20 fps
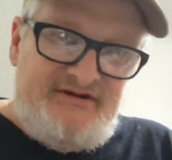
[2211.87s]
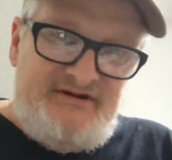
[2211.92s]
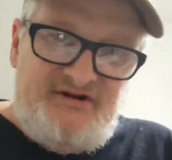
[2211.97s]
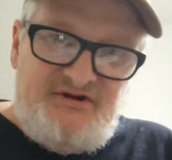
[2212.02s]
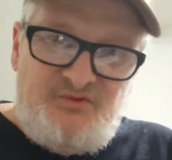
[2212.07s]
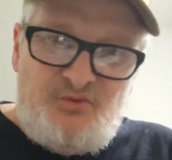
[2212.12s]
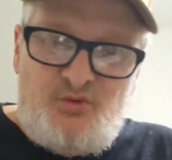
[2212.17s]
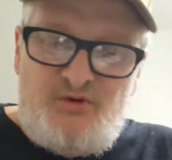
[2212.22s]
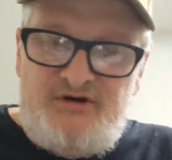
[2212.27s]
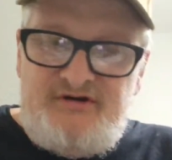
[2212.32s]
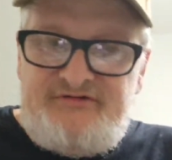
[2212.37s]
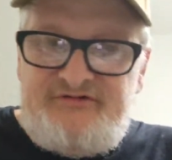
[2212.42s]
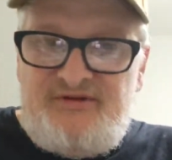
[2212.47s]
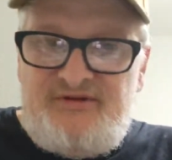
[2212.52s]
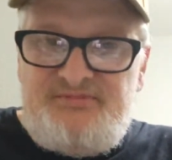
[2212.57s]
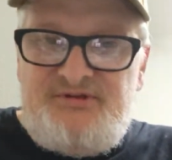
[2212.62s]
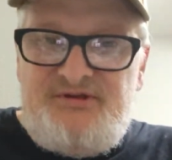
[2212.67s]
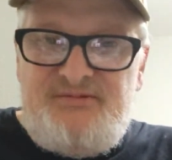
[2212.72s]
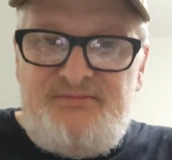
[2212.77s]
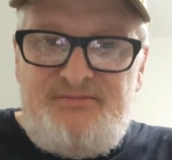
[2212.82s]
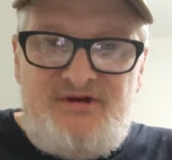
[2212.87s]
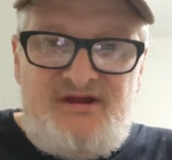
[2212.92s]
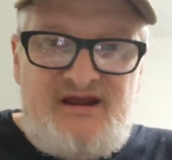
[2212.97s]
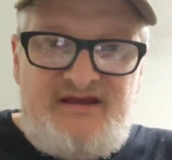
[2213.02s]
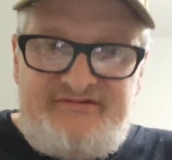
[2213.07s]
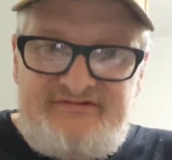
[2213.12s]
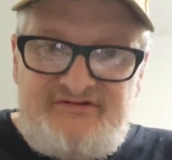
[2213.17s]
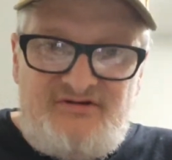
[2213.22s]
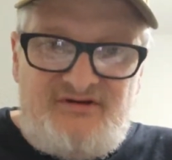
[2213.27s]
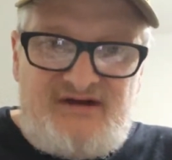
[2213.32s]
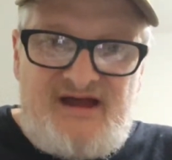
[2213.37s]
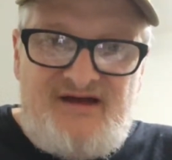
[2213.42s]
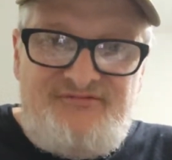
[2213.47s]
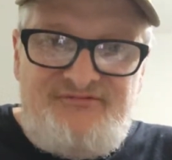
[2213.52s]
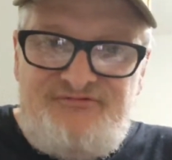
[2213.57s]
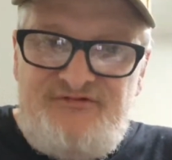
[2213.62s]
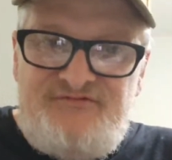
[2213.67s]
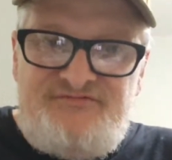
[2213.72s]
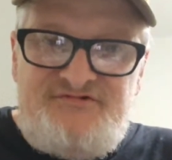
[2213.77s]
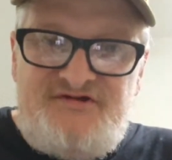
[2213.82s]
wear something. But I still
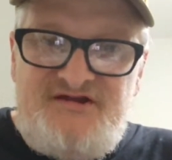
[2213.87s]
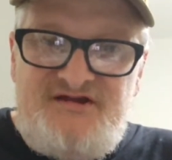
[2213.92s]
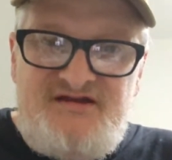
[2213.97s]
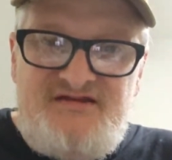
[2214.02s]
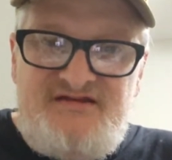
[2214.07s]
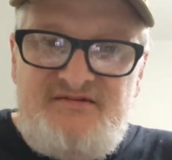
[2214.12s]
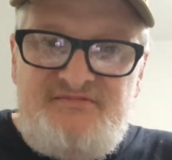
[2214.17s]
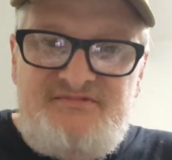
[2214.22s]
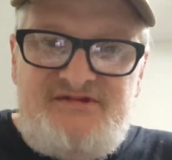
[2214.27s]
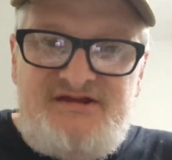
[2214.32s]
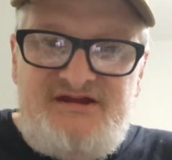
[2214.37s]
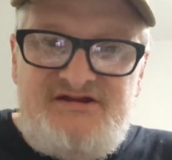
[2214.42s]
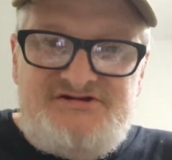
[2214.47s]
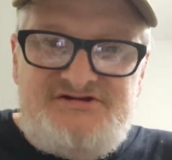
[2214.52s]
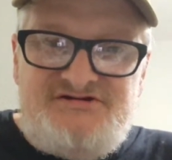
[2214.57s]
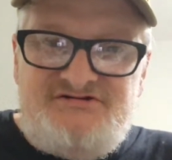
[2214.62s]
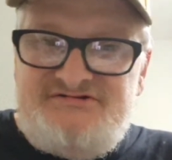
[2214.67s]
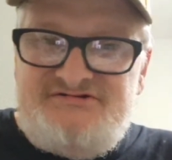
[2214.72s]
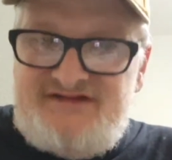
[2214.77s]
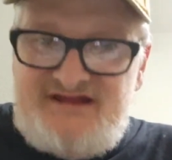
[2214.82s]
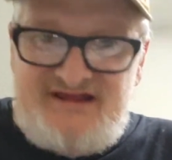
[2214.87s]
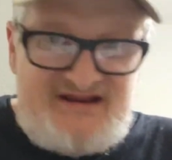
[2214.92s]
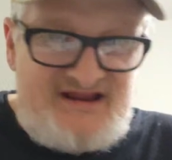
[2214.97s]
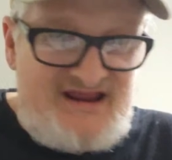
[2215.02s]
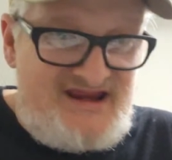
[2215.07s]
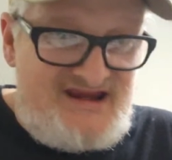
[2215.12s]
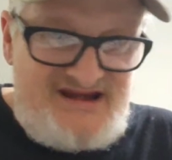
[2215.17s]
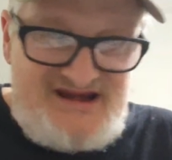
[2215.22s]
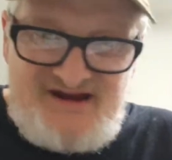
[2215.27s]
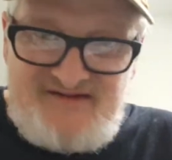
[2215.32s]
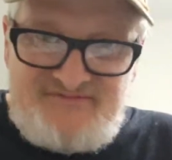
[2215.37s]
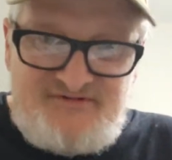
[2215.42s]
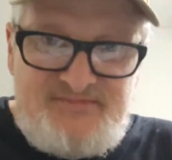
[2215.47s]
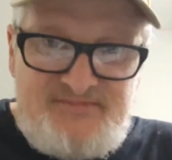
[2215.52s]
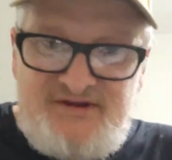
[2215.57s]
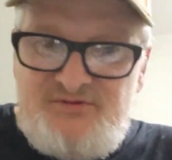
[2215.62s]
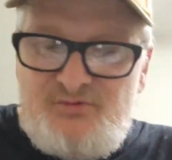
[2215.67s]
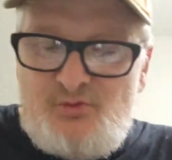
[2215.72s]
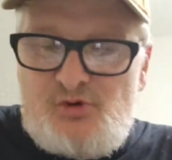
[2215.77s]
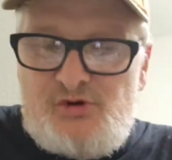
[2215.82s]
got 15 of them t-shirts that ain't never
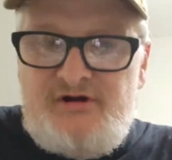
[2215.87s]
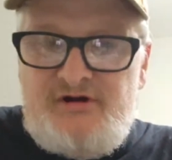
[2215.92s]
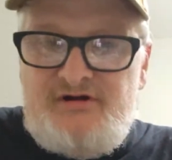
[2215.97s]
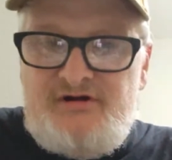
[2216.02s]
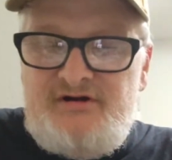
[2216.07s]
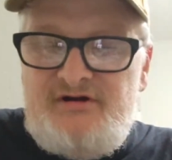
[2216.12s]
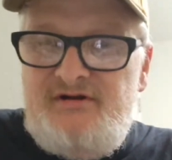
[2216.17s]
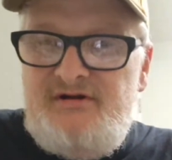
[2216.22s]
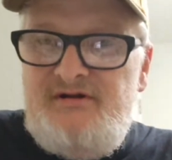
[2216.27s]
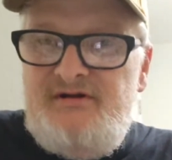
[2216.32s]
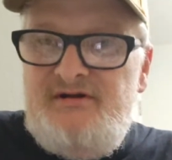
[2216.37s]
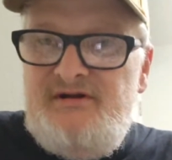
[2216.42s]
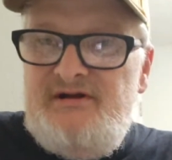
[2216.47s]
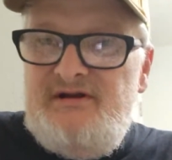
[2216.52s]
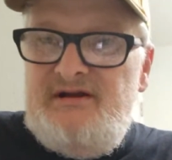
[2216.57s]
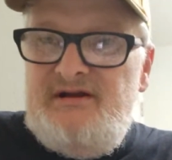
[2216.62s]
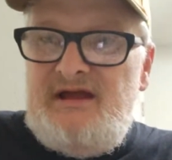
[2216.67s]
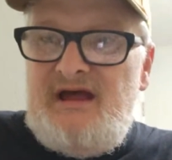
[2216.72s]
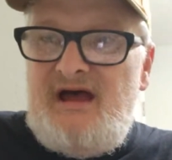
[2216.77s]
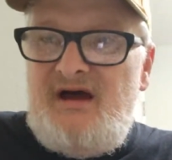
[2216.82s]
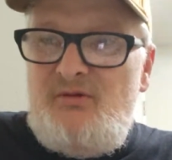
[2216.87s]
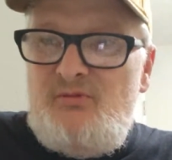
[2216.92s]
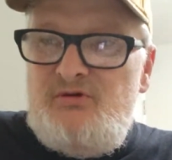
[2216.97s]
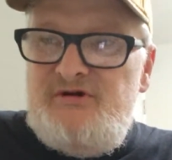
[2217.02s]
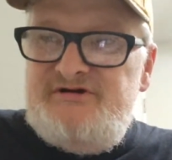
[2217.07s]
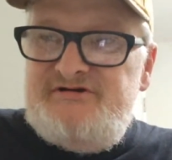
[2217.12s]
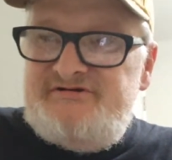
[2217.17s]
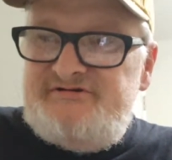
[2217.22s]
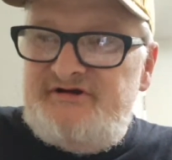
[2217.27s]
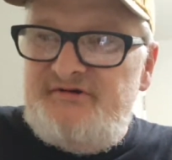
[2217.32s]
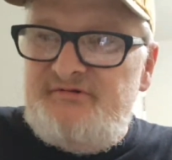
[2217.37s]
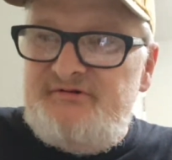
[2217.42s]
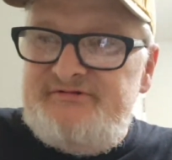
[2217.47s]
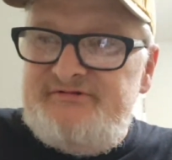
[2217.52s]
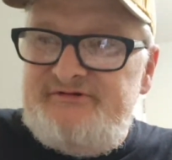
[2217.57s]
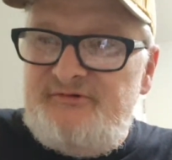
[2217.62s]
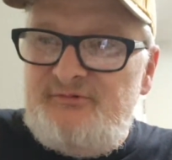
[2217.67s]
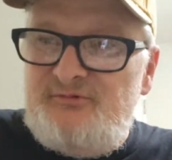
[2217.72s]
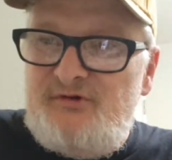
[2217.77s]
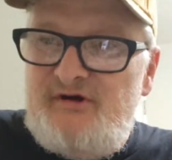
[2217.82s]
been worn. I wish there
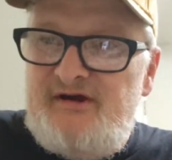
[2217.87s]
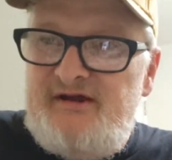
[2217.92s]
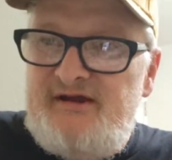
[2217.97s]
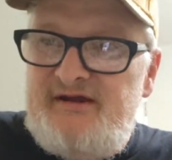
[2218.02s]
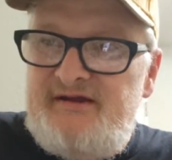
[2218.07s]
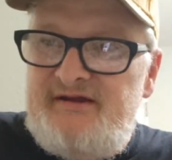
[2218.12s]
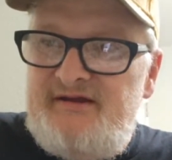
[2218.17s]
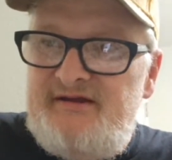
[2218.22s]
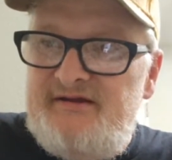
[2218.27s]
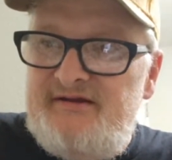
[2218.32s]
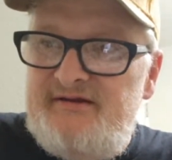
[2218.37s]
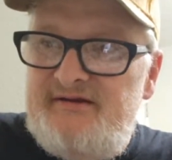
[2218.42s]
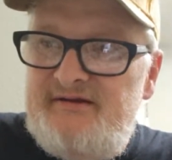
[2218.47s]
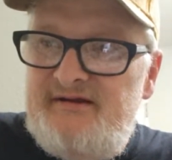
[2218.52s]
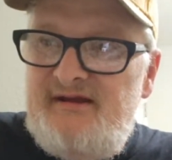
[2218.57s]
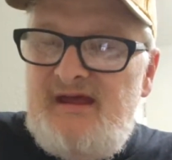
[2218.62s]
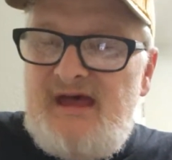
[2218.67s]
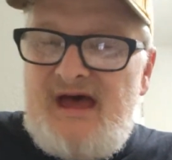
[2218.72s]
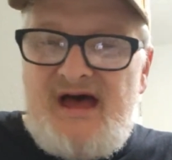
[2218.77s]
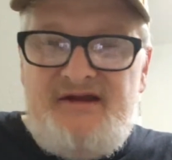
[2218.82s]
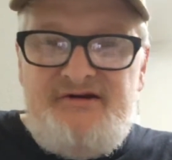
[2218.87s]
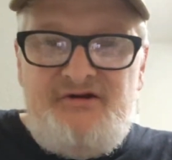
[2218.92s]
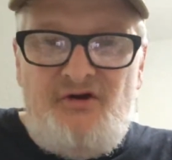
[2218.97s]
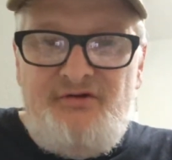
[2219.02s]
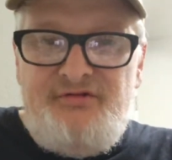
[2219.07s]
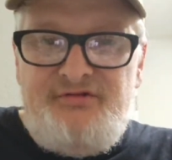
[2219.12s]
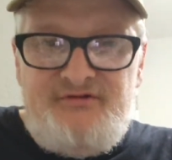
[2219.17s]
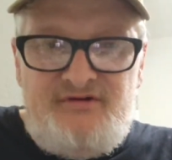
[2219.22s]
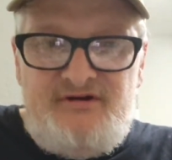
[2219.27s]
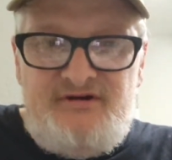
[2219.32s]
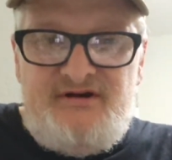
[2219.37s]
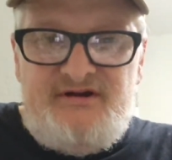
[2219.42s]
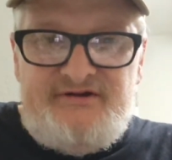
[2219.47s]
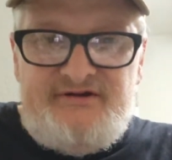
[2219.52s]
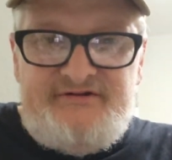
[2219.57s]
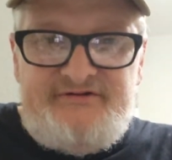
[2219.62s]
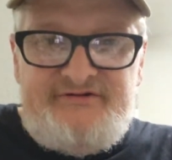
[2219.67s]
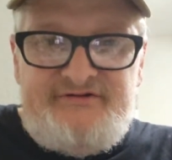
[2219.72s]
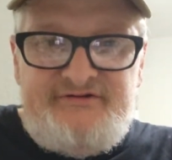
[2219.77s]
was a way. I know there is,